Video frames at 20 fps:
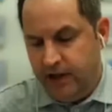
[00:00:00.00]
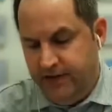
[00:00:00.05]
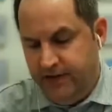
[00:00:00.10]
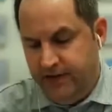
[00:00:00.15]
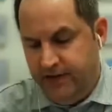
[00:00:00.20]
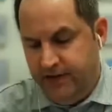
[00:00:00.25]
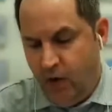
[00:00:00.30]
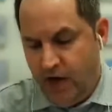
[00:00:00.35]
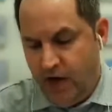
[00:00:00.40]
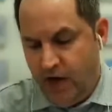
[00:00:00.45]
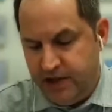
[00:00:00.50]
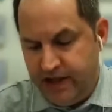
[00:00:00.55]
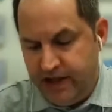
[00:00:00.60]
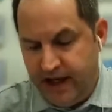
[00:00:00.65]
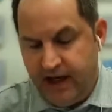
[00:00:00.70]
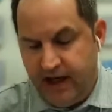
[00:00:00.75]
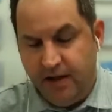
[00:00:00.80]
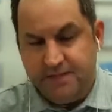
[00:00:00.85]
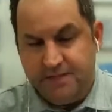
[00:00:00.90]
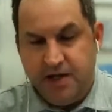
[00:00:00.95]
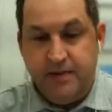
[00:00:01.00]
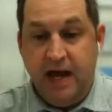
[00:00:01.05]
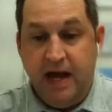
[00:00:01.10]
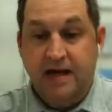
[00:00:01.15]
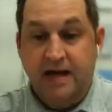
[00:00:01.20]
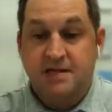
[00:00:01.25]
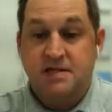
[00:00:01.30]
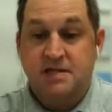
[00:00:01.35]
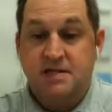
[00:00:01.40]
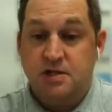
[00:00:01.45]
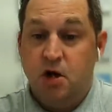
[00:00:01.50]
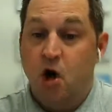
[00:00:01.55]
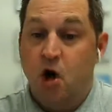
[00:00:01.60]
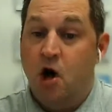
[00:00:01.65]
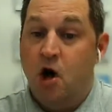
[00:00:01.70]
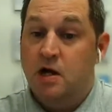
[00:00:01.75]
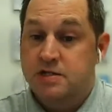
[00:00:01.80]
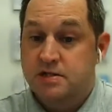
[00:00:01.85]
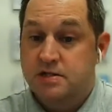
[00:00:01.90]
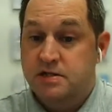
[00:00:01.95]
question that comes up next is
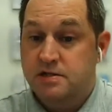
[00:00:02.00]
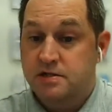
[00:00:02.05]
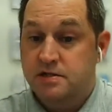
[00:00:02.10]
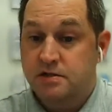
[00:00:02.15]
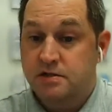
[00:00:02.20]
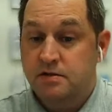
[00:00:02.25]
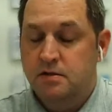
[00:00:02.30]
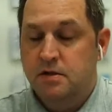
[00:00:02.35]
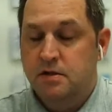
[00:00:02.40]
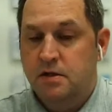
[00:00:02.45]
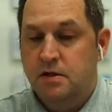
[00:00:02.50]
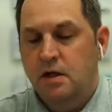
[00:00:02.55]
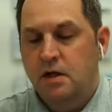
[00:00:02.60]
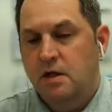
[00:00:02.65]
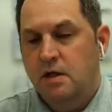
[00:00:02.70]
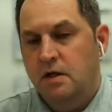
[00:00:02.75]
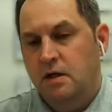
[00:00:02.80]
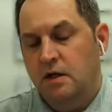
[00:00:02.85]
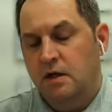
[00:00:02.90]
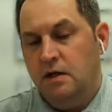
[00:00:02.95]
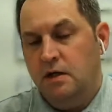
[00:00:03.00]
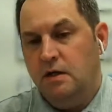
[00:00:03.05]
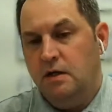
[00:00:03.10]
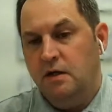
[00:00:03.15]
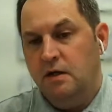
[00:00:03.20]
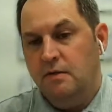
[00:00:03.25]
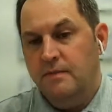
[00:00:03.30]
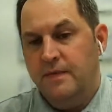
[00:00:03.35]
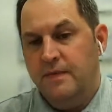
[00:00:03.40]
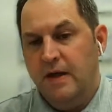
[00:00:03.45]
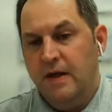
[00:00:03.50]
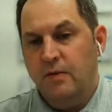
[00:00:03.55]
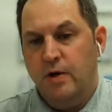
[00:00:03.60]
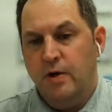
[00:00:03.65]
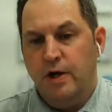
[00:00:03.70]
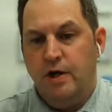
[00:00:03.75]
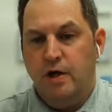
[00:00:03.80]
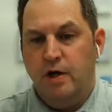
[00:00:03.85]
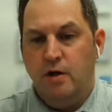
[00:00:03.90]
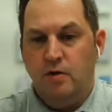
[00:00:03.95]
costs. They want
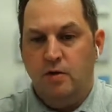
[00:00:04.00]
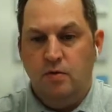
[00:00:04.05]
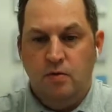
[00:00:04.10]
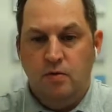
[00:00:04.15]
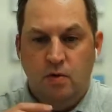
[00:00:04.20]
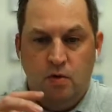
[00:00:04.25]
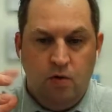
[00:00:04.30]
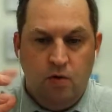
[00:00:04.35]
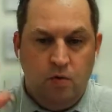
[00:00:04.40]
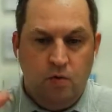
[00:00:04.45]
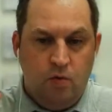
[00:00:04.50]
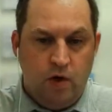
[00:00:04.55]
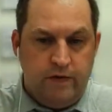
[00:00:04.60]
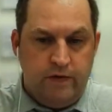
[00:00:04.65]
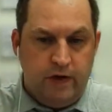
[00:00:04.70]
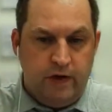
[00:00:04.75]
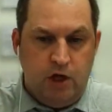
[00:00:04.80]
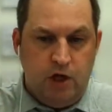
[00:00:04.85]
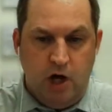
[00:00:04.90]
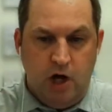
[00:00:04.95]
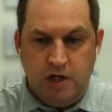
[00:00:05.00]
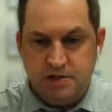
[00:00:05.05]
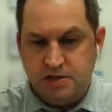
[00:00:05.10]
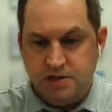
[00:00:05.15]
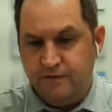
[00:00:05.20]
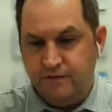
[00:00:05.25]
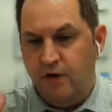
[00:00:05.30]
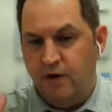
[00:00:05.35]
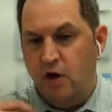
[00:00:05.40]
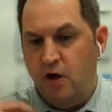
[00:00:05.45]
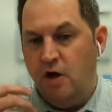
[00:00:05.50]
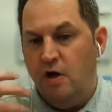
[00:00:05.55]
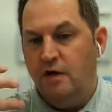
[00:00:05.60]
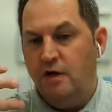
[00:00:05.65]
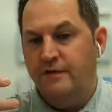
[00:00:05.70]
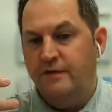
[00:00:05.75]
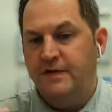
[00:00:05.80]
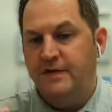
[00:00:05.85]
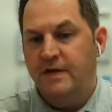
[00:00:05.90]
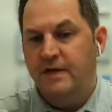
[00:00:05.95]
to know, what are the costs
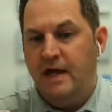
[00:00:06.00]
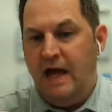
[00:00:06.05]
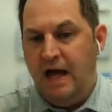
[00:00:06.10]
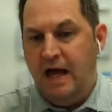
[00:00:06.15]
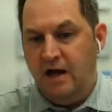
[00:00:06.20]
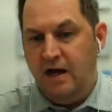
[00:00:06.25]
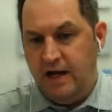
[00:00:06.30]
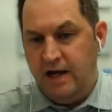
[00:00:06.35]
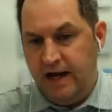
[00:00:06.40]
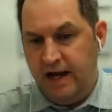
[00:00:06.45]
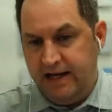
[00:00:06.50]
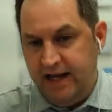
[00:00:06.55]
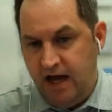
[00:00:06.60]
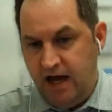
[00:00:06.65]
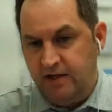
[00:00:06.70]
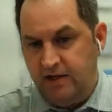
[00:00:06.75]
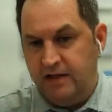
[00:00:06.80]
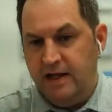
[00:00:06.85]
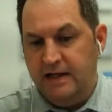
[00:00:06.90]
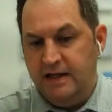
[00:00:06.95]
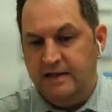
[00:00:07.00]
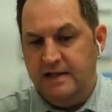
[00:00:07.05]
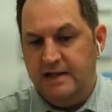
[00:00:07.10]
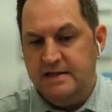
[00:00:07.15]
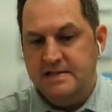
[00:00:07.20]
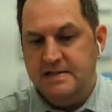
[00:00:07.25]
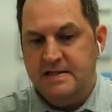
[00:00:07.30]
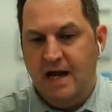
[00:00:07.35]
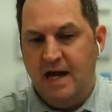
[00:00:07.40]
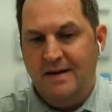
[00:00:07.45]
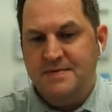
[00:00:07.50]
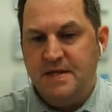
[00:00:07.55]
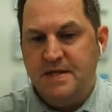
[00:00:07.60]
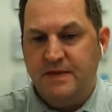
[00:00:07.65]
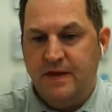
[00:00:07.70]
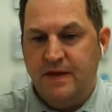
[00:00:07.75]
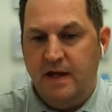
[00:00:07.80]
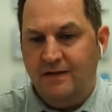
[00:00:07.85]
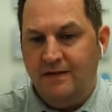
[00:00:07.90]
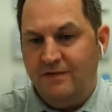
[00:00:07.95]
involved? How can I calculate these types of
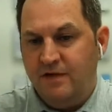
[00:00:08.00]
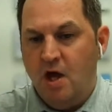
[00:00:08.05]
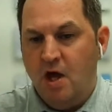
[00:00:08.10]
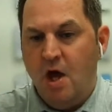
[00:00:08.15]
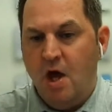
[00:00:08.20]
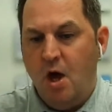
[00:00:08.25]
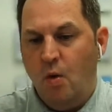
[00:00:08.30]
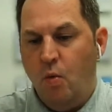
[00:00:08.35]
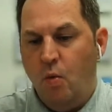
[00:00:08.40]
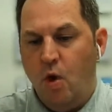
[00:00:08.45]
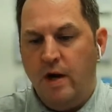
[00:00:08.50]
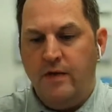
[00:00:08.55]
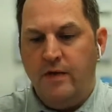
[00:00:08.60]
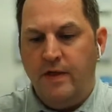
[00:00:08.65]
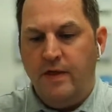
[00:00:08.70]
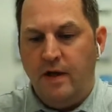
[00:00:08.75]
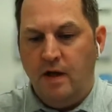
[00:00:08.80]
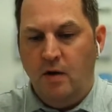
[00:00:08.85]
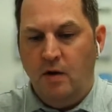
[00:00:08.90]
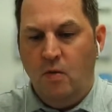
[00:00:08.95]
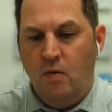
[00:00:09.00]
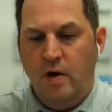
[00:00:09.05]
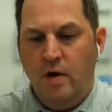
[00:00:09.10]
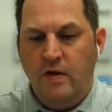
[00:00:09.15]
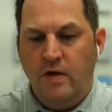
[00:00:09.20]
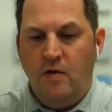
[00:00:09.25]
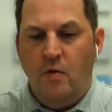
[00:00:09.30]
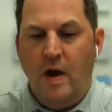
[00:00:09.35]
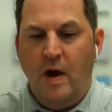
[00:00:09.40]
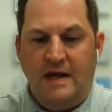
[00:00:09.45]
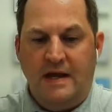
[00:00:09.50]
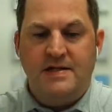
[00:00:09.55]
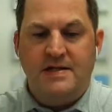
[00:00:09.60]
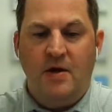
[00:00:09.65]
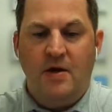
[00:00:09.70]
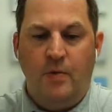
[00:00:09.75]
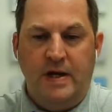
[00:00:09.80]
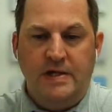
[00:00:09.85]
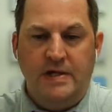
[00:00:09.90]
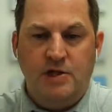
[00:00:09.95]
things? What are the ways
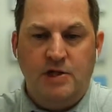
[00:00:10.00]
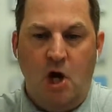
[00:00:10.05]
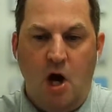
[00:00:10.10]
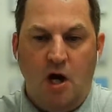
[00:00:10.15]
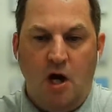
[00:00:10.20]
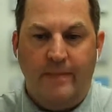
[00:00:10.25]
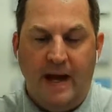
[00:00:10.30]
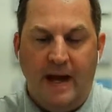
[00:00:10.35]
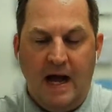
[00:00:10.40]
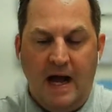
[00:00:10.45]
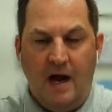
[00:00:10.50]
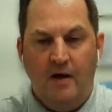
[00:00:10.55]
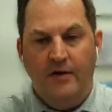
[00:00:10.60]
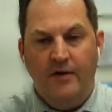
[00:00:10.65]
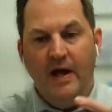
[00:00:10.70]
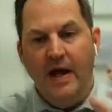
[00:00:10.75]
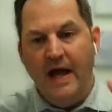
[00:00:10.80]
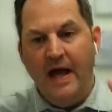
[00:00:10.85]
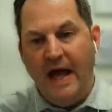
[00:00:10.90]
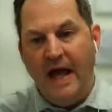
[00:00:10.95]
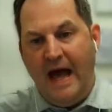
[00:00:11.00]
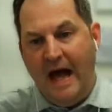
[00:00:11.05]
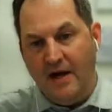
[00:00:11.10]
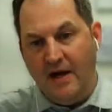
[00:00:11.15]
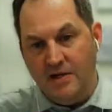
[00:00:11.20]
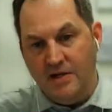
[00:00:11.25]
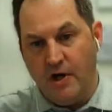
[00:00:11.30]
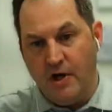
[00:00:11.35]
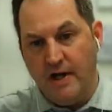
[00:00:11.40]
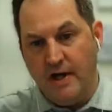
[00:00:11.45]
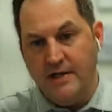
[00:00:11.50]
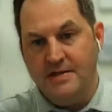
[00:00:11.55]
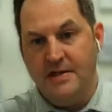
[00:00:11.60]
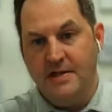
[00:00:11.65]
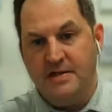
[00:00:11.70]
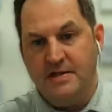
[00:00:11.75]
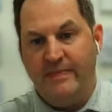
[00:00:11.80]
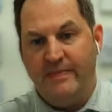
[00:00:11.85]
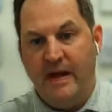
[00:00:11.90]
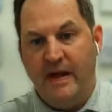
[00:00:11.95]
that we talk about how to start
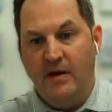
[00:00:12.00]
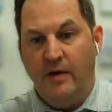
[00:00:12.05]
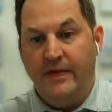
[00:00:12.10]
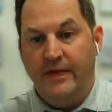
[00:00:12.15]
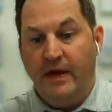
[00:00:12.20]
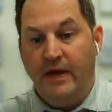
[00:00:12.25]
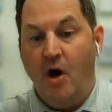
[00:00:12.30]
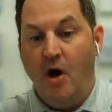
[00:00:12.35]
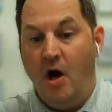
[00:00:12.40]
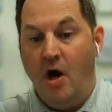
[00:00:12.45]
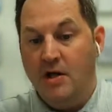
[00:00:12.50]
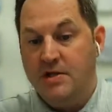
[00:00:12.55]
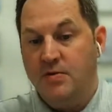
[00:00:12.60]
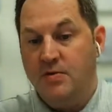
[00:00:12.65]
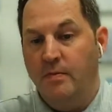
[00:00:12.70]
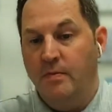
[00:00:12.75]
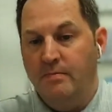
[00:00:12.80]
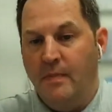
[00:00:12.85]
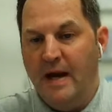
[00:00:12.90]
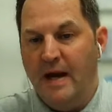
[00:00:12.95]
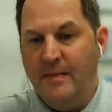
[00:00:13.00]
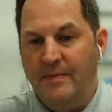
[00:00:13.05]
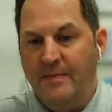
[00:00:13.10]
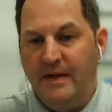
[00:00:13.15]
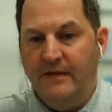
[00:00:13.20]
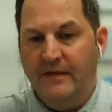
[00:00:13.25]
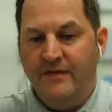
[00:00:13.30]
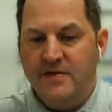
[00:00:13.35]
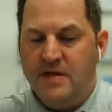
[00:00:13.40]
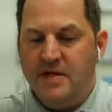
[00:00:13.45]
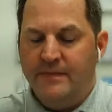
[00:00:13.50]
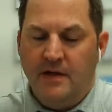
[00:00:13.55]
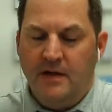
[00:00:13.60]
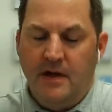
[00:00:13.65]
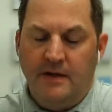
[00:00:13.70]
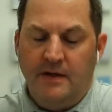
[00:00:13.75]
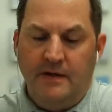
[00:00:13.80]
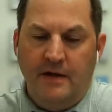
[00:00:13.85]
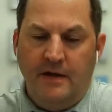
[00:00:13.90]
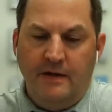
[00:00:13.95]
anticipating what the costs might be for something
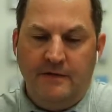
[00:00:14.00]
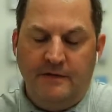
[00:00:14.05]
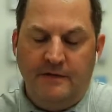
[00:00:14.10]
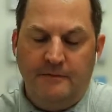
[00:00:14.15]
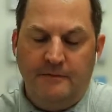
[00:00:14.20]
like this?